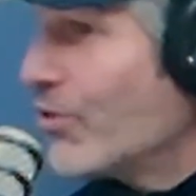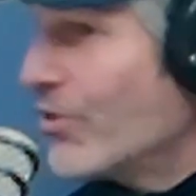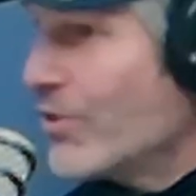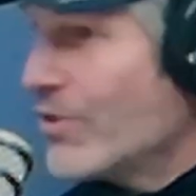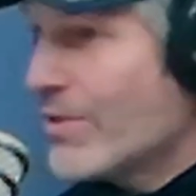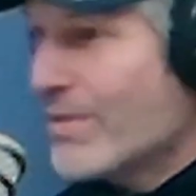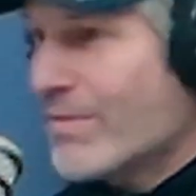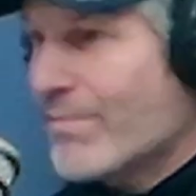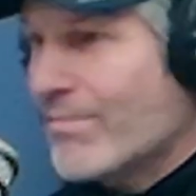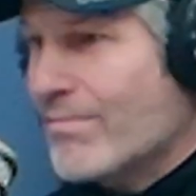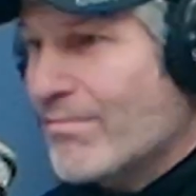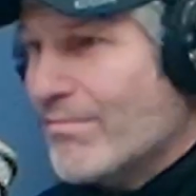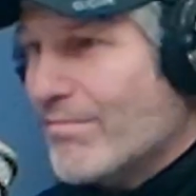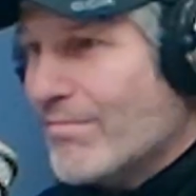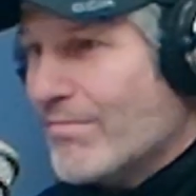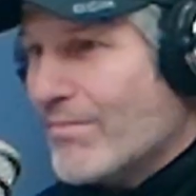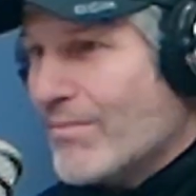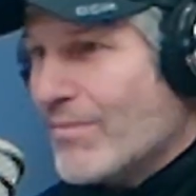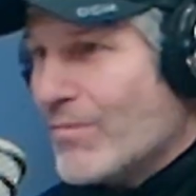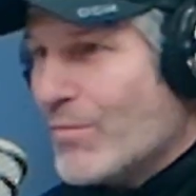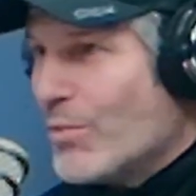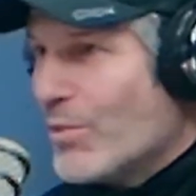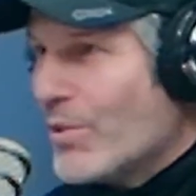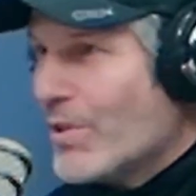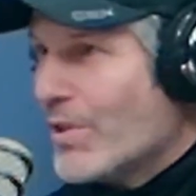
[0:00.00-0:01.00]
Just
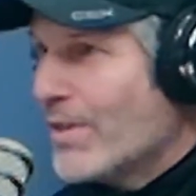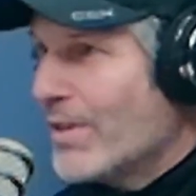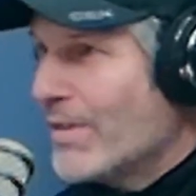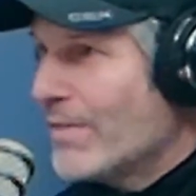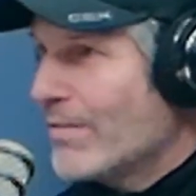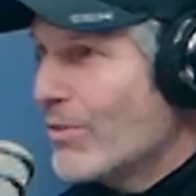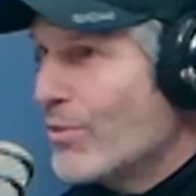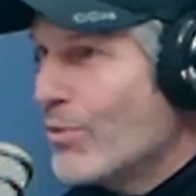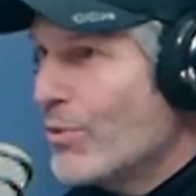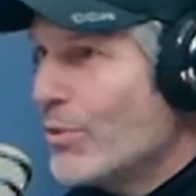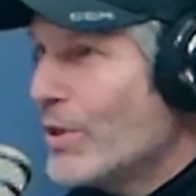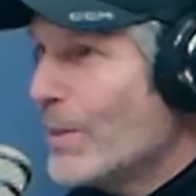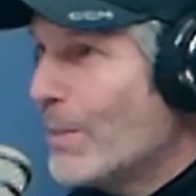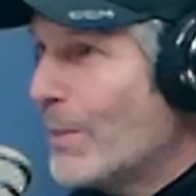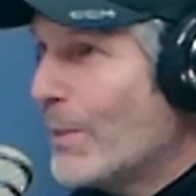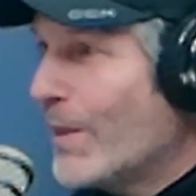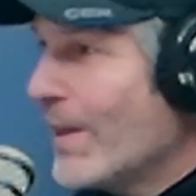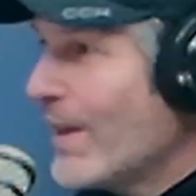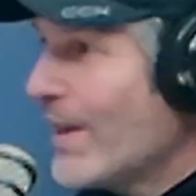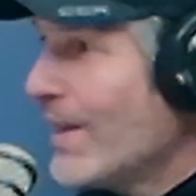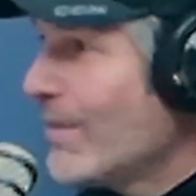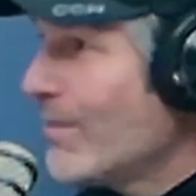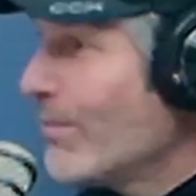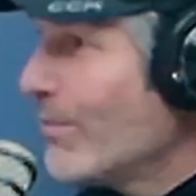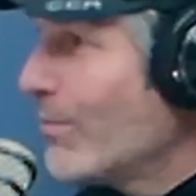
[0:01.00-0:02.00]
we're gonna who you
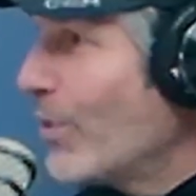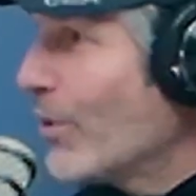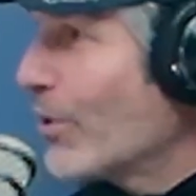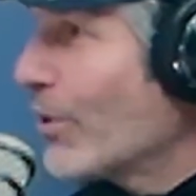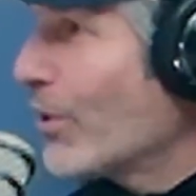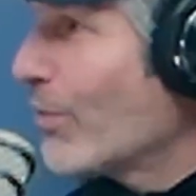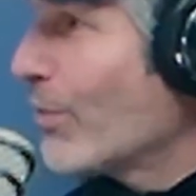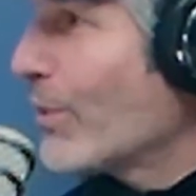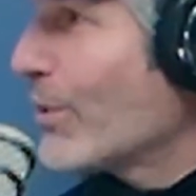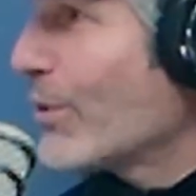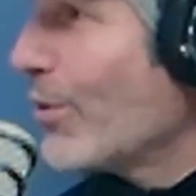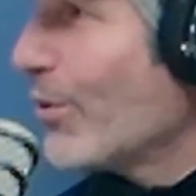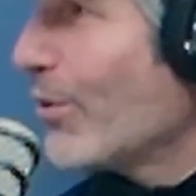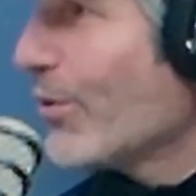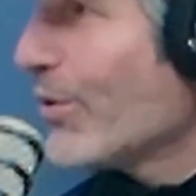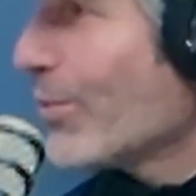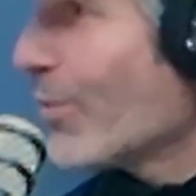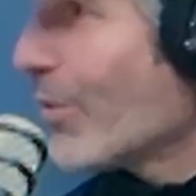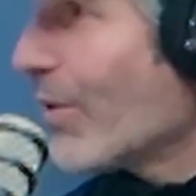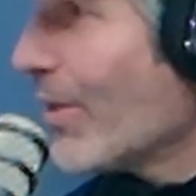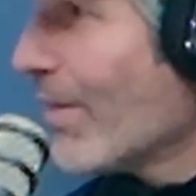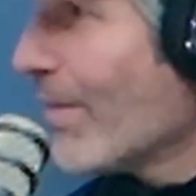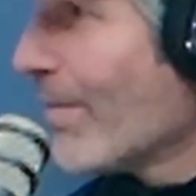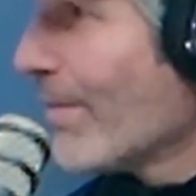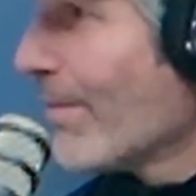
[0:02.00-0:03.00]
played, what the
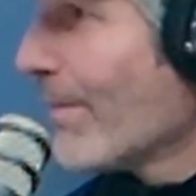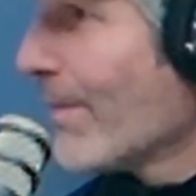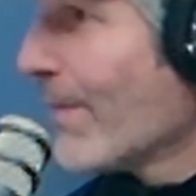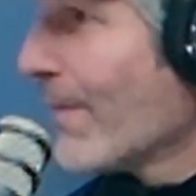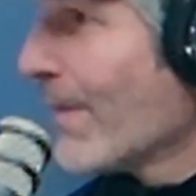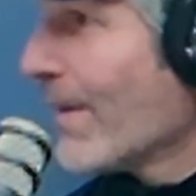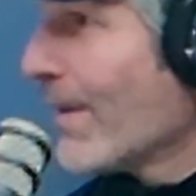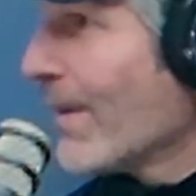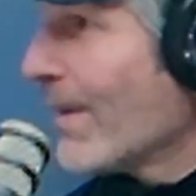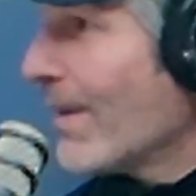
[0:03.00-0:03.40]
results were,